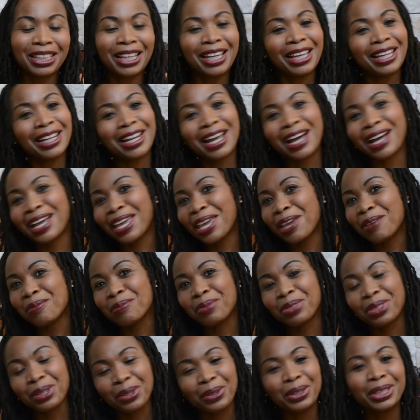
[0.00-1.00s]
and I am
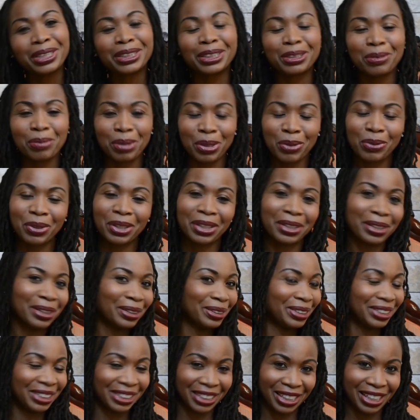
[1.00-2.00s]
thrilled to be with you
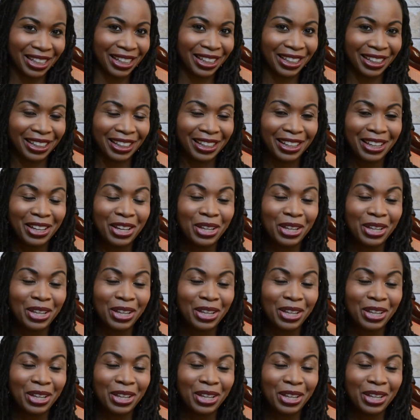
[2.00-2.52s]
today.